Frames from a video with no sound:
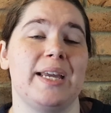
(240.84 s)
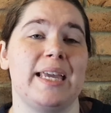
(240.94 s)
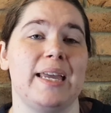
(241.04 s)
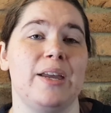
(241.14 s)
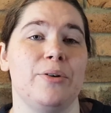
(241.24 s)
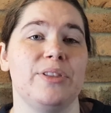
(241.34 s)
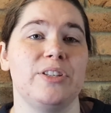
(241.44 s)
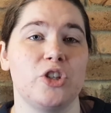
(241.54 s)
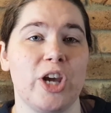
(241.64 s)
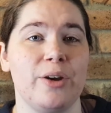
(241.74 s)
I get here on
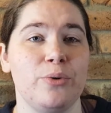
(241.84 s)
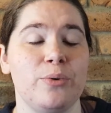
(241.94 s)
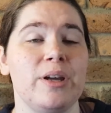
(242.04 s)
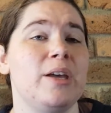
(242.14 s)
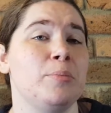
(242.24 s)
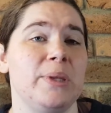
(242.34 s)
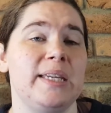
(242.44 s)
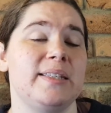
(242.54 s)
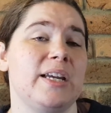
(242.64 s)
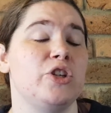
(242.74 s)
this channel.
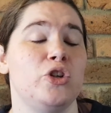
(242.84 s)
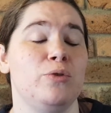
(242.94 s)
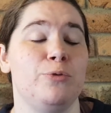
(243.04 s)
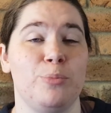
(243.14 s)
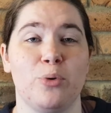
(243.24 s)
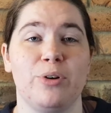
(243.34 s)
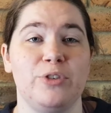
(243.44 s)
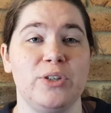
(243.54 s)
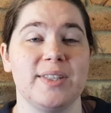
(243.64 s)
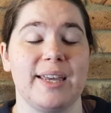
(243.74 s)
Please stay tuned for more
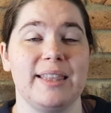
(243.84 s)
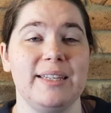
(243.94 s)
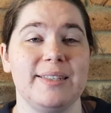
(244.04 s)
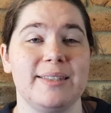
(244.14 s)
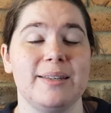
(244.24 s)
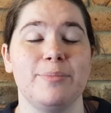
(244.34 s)
reviews like this.